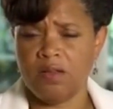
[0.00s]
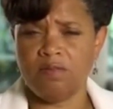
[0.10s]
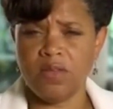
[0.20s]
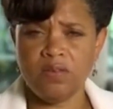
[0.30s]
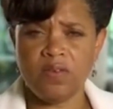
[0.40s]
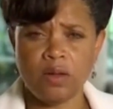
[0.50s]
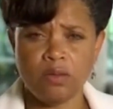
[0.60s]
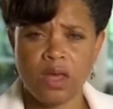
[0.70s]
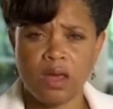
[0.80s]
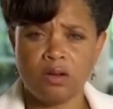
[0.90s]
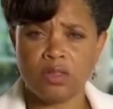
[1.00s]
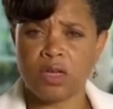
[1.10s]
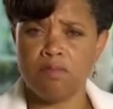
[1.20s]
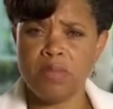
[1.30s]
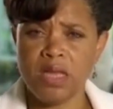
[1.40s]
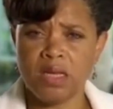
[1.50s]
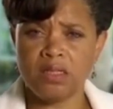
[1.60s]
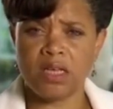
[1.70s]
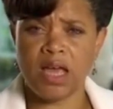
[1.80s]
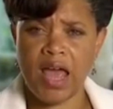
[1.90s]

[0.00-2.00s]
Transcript: Vive Healthcare is committed to